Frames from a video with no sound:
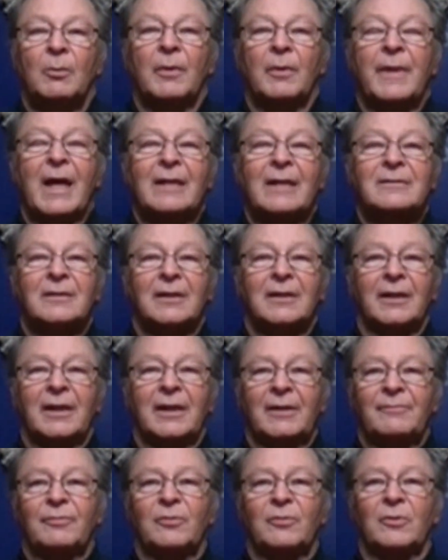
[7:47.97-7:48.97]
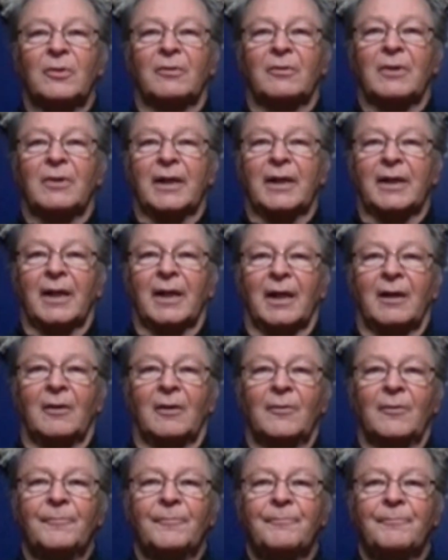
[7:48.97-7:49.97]
Well, that's it for right
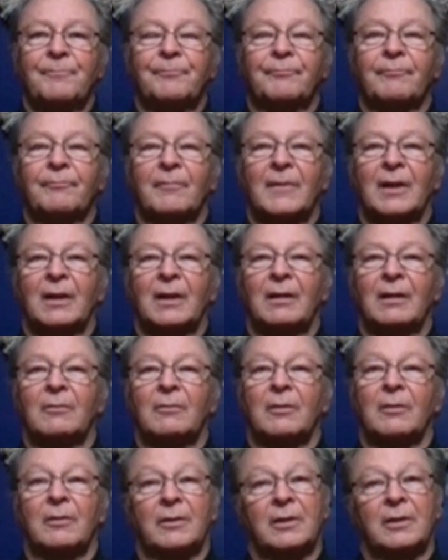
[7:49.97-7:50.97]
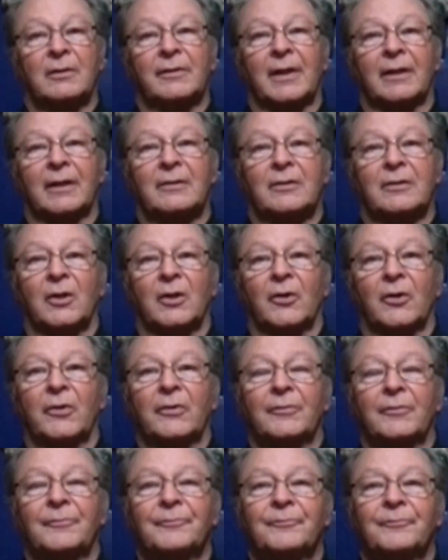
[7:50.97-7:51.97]
now. Until next year.